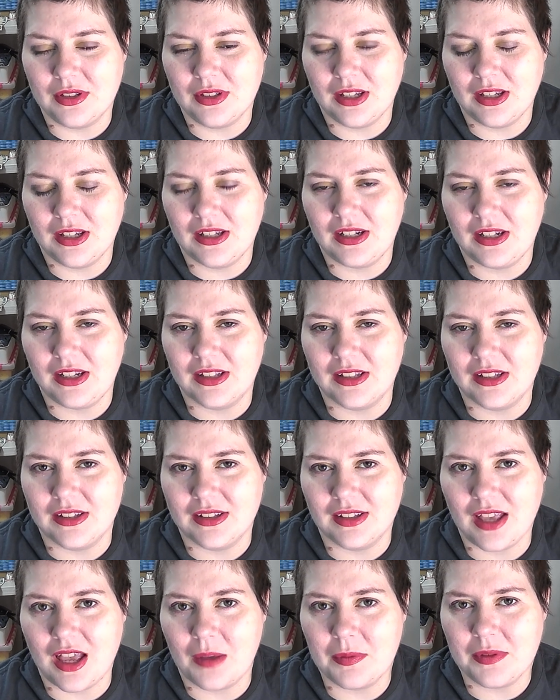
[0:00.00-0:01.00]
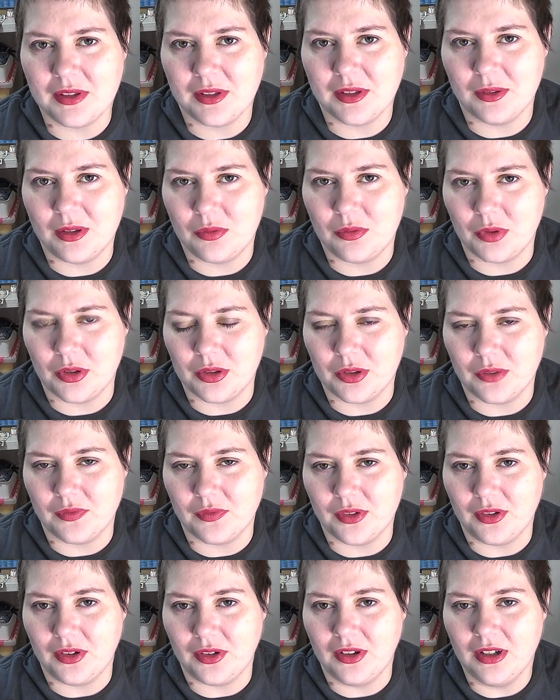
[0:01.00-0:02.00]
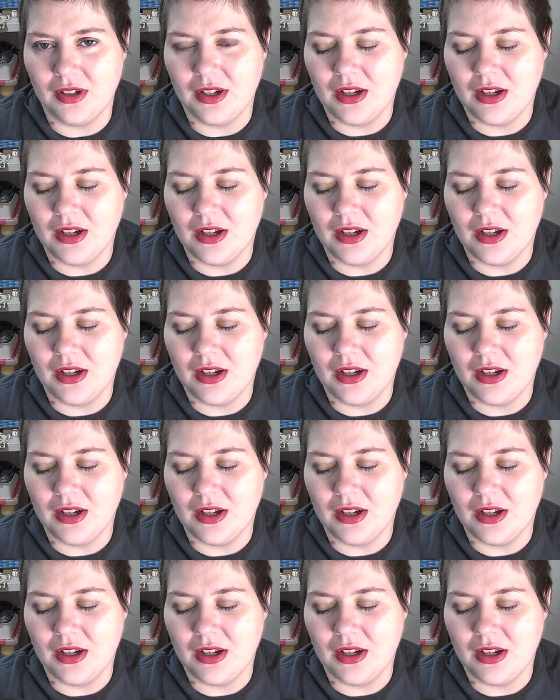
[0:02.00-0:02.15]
It is absolutely wonderful.